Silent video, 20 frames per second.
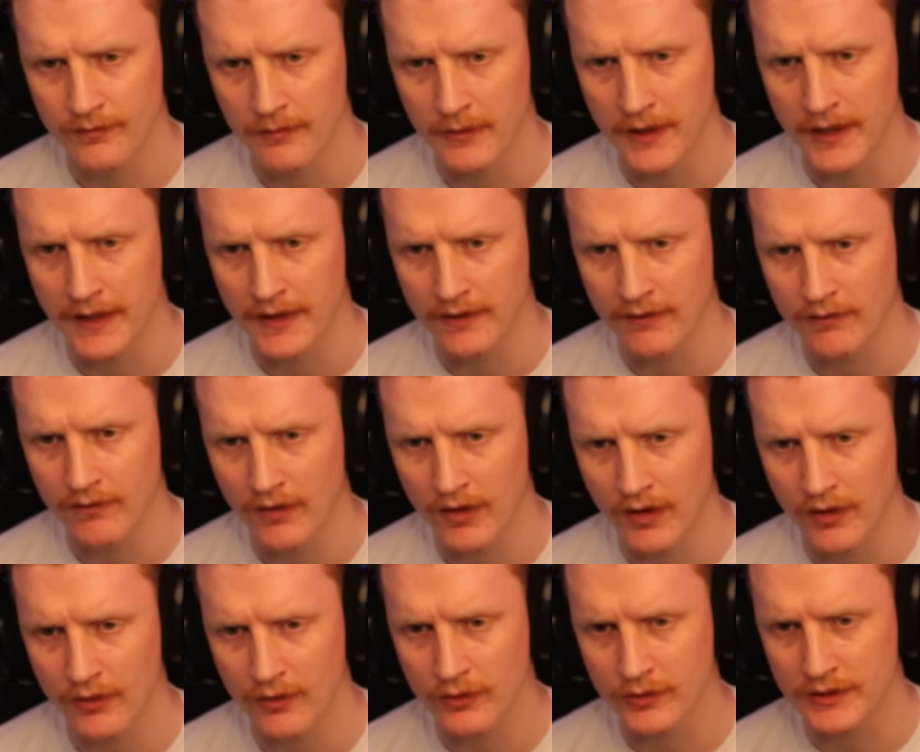Man,
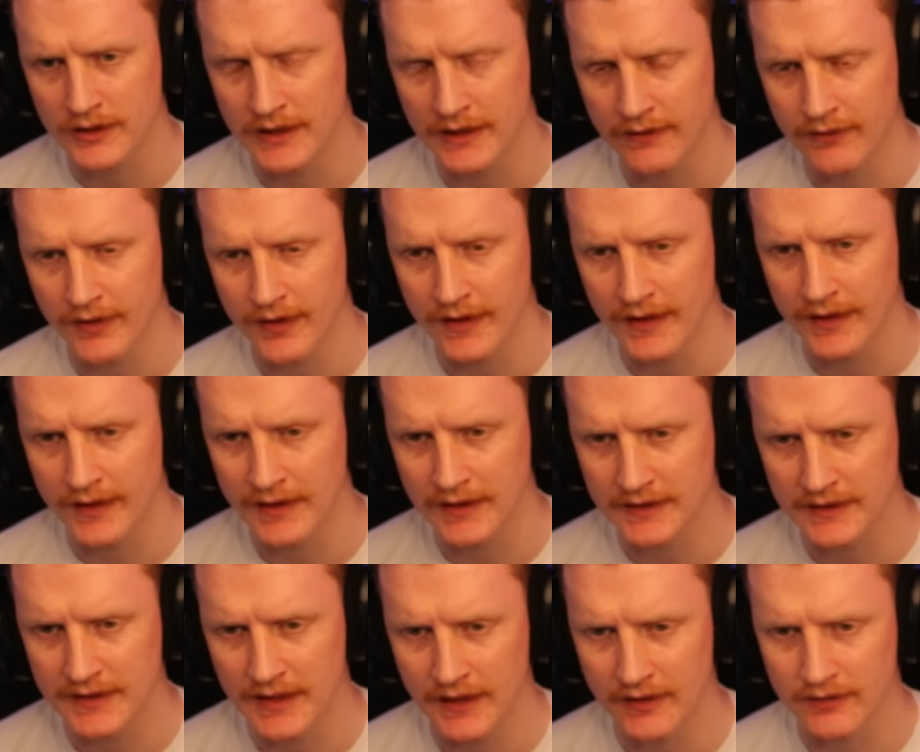local
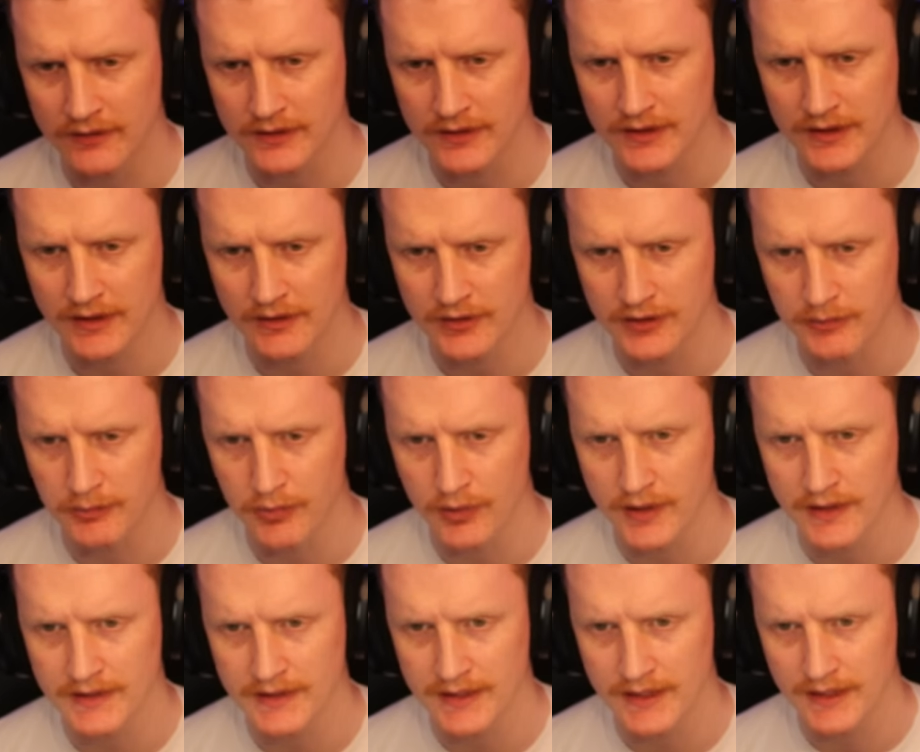TV sounds so
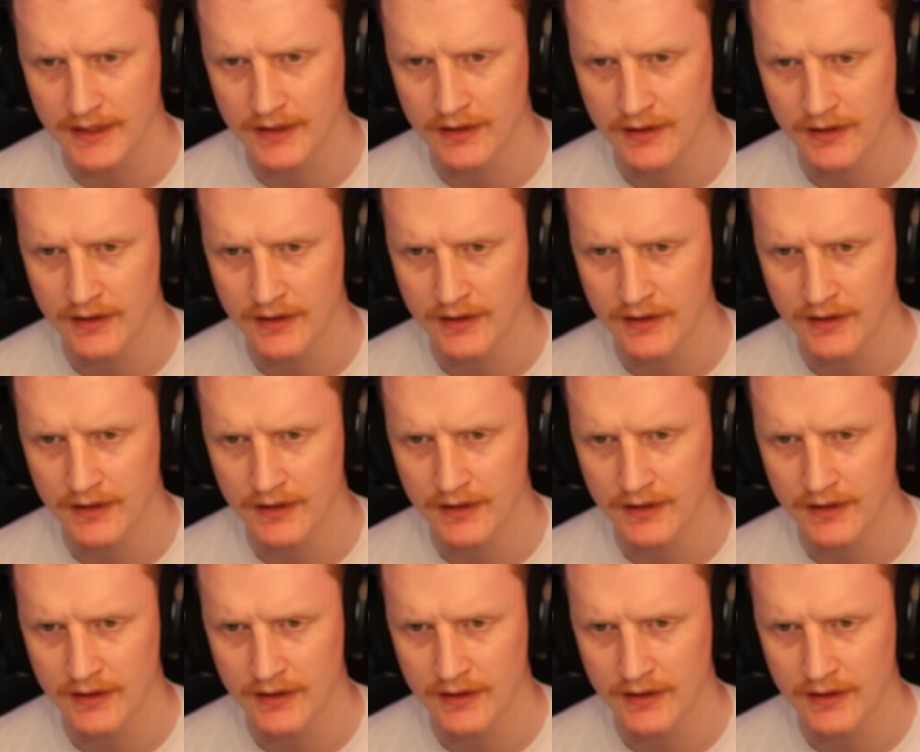depressing.